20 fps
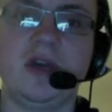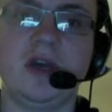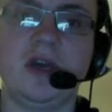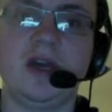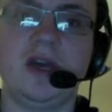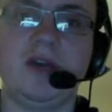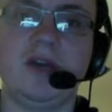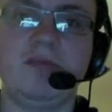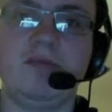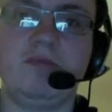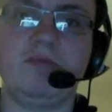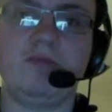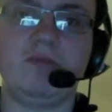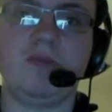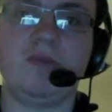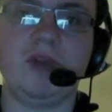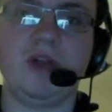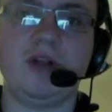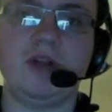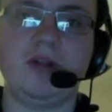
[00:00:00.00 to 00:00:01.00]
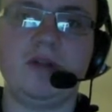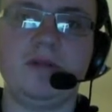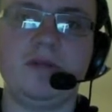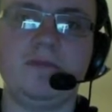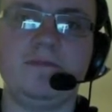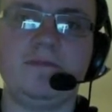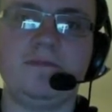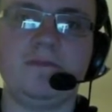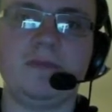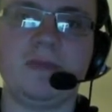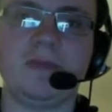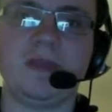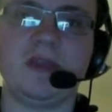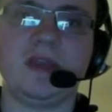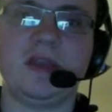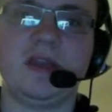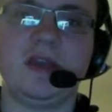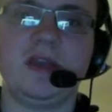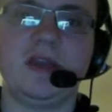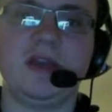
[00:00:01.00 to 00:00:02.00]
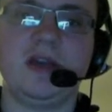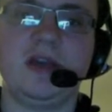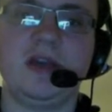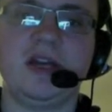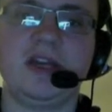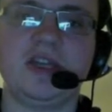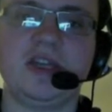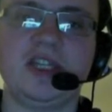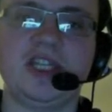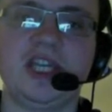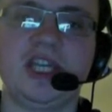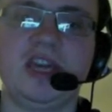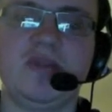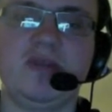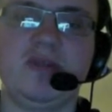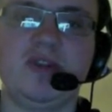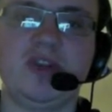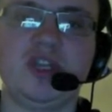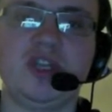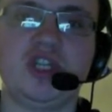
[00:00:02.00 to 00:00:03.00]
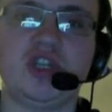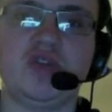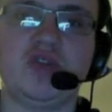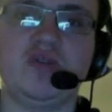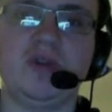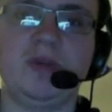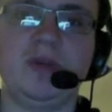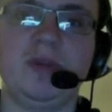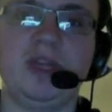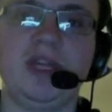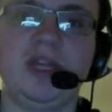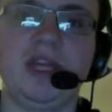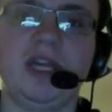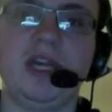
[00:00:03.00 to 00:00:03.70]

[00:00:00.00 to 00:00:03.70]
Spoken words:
Well, I can say about the show, I mean,